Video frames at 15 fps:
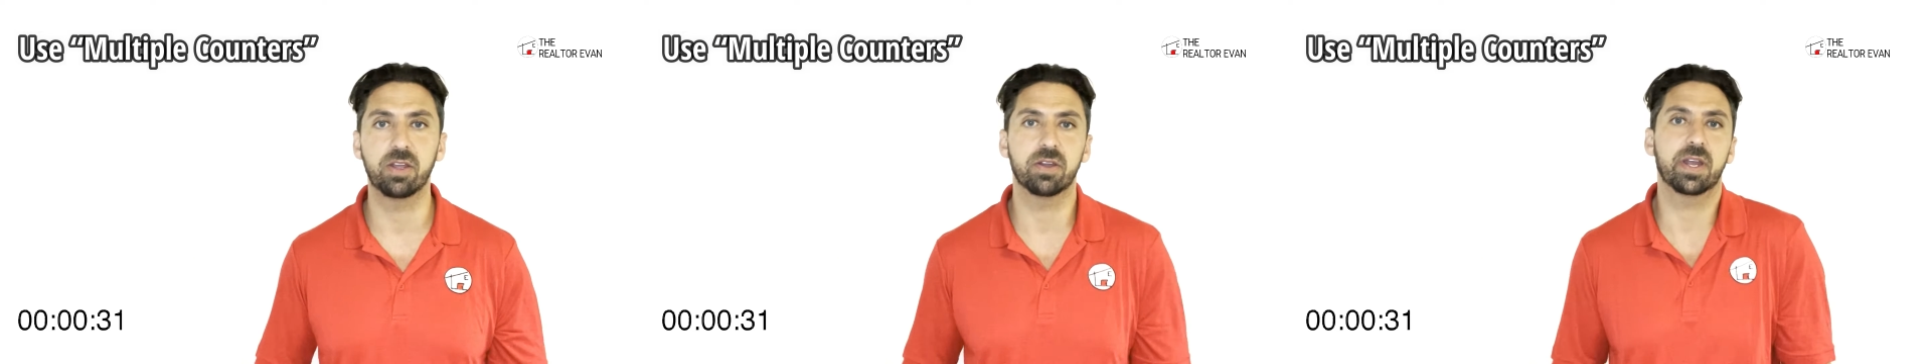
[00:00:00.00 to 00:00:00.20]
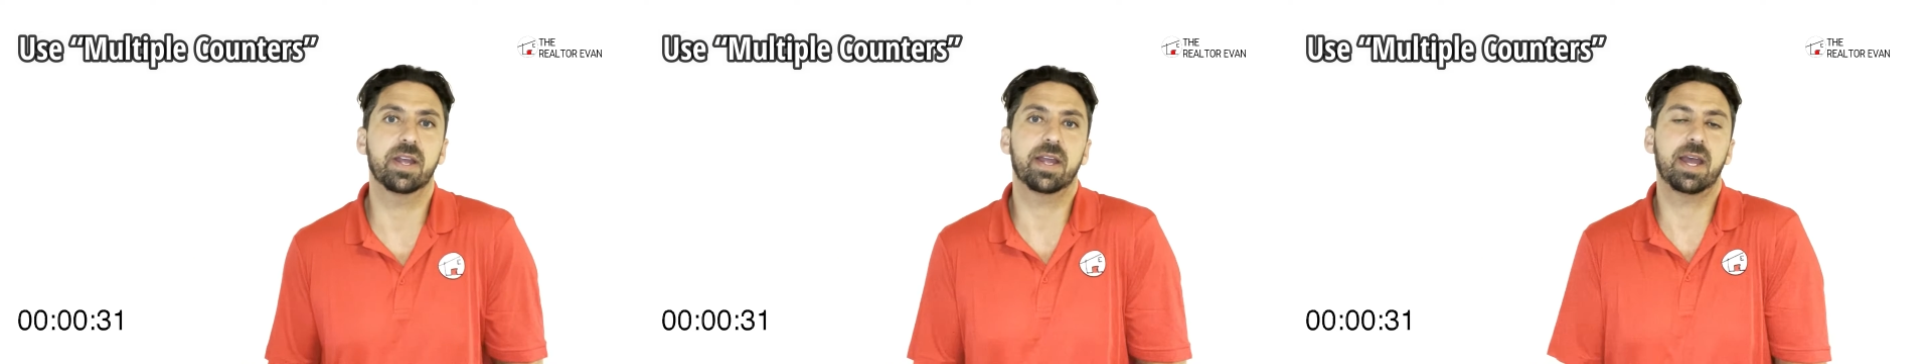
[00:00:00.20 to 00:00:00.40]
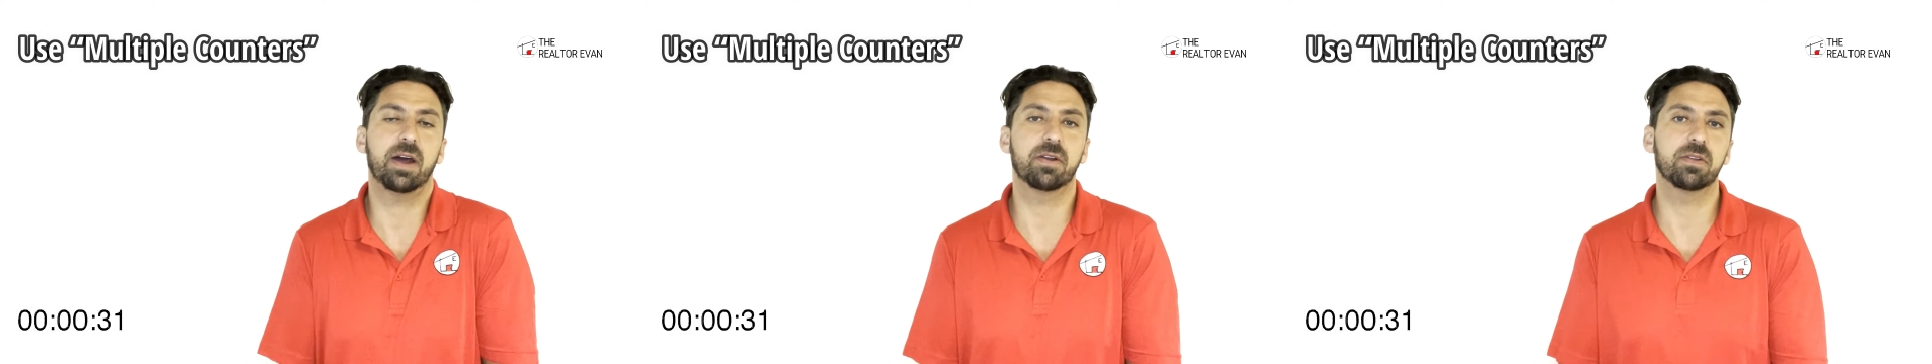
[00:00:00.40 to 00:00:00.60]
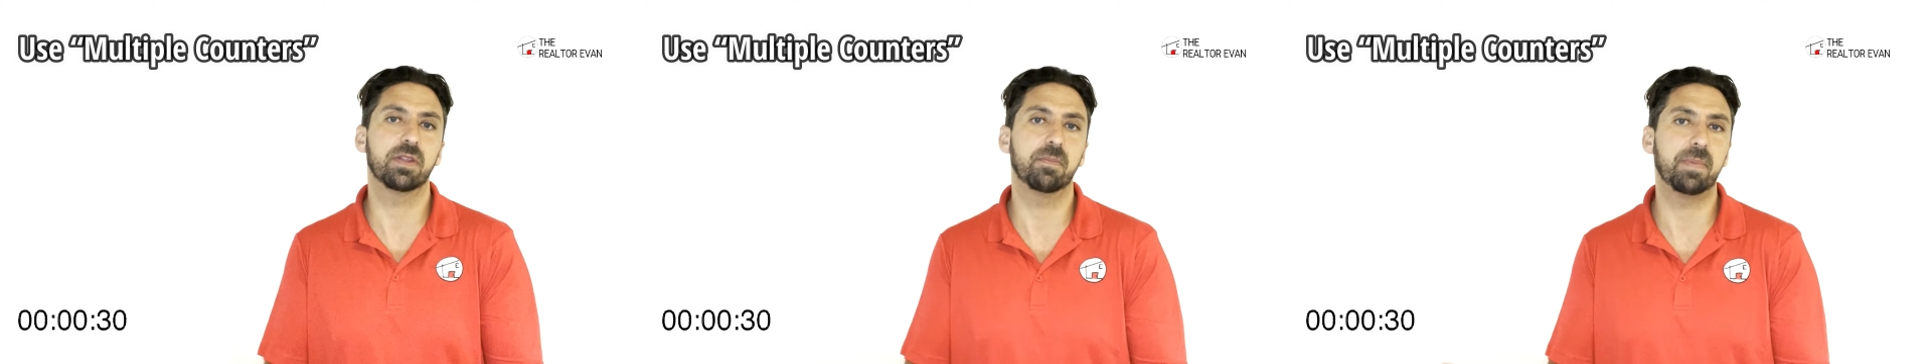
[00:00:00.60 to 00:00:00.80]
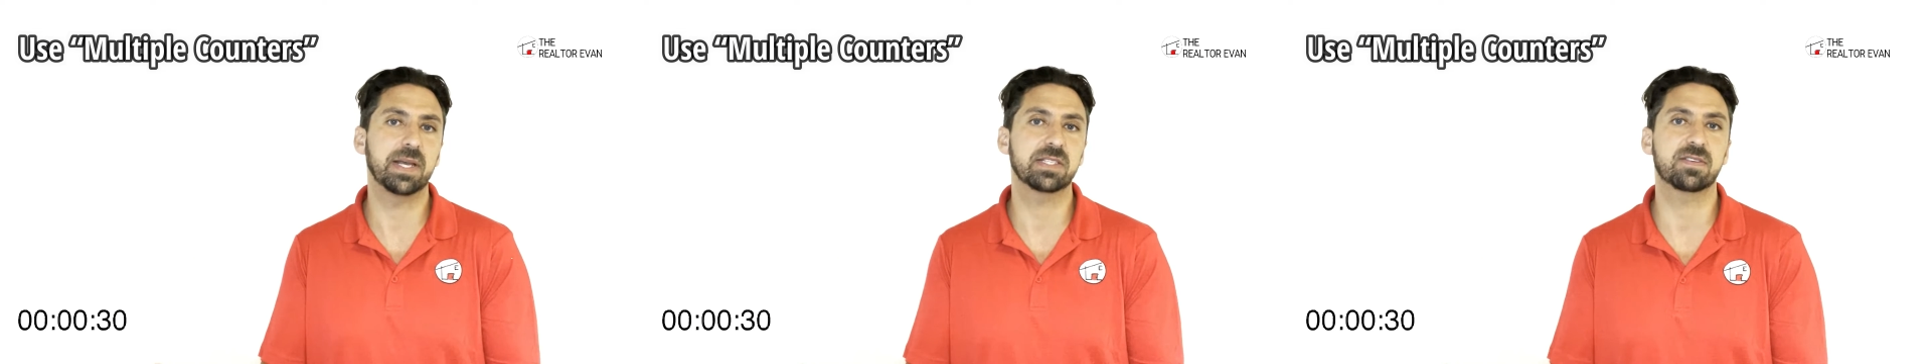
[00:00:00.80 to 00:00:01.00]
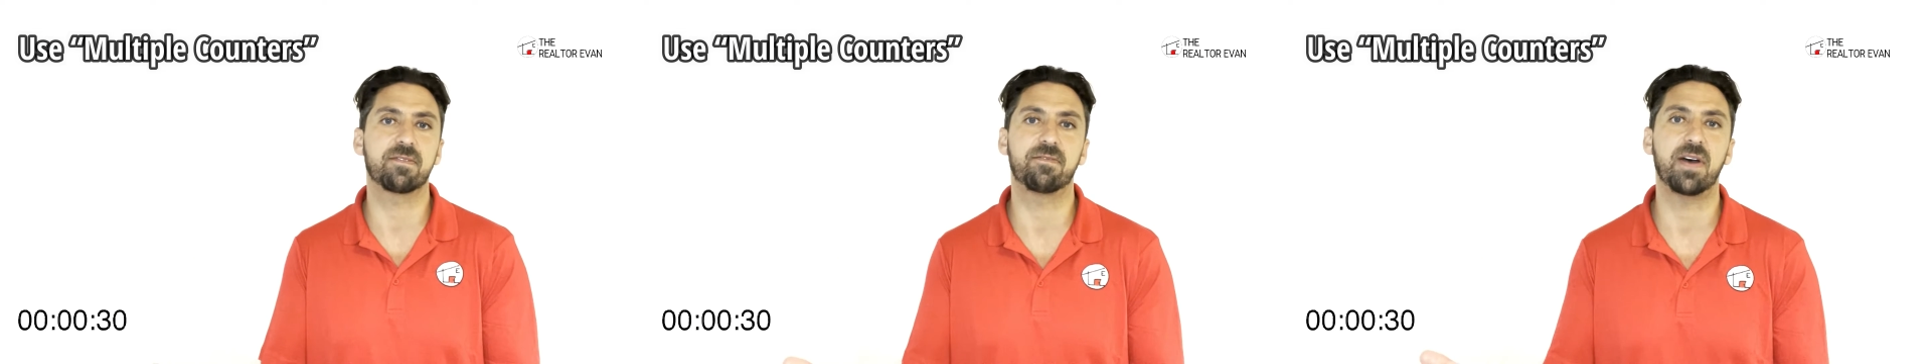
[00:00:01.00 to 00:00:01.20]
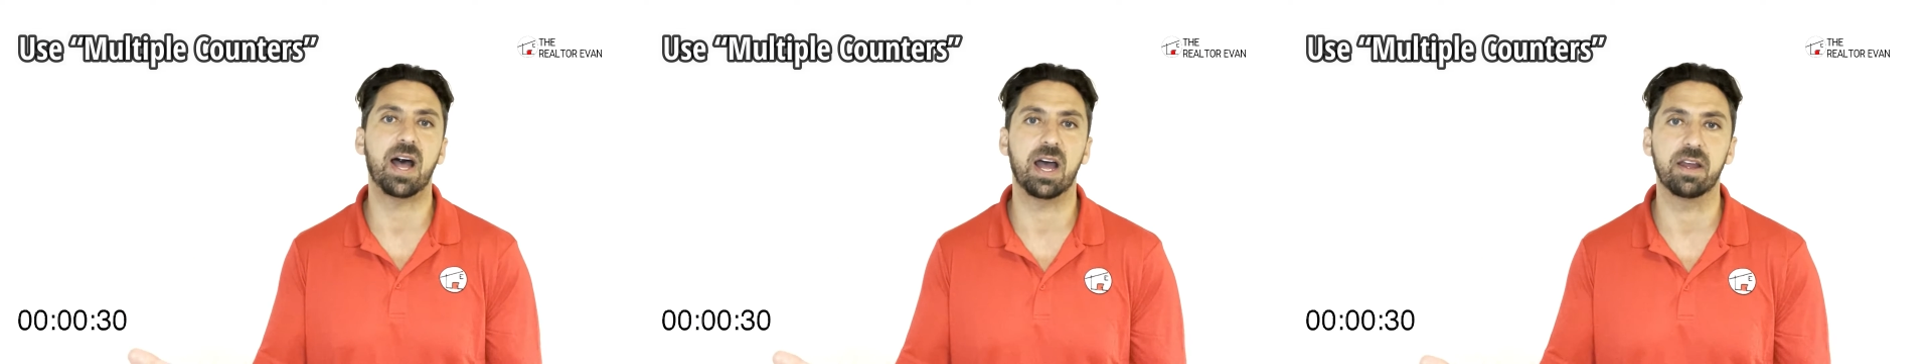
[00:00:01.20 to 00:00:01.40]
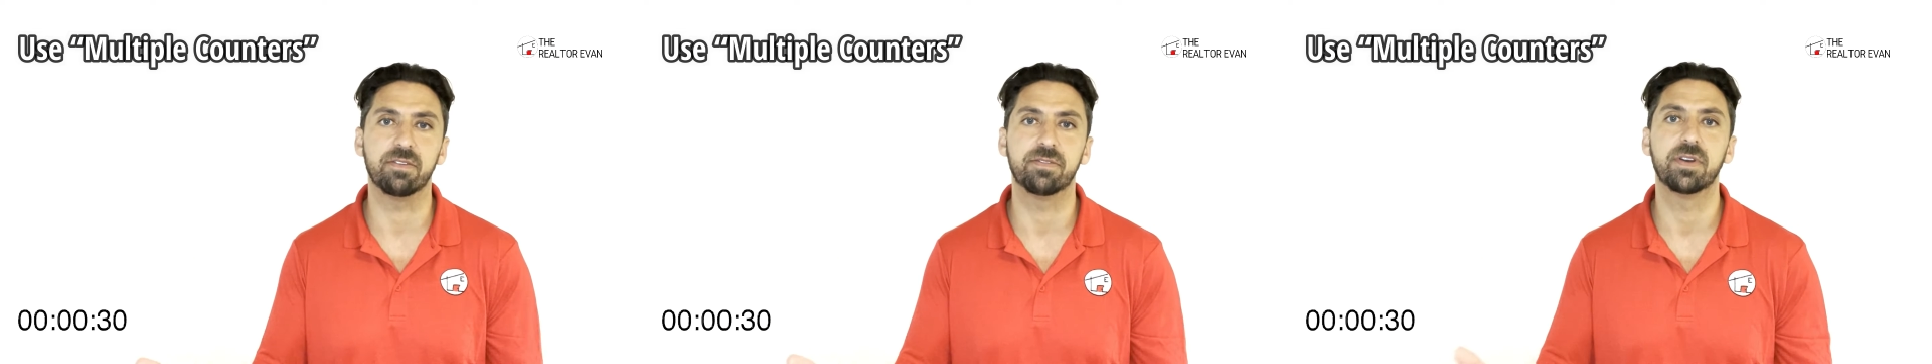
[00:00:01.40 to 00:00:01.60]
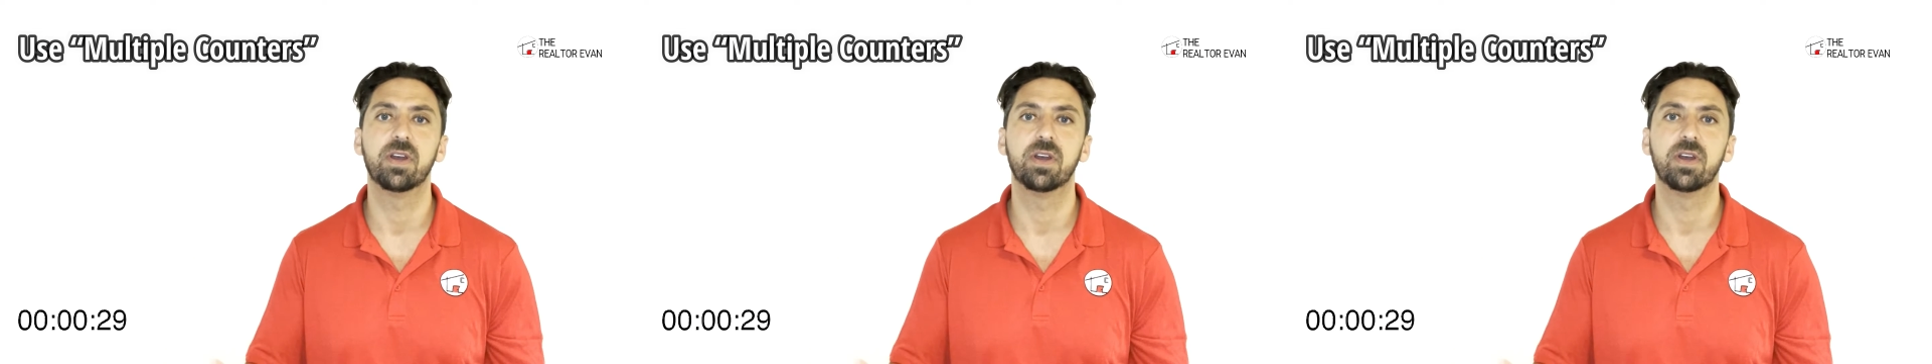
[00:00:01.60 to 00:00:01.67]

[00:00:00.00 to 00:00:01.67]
You can counter the best five.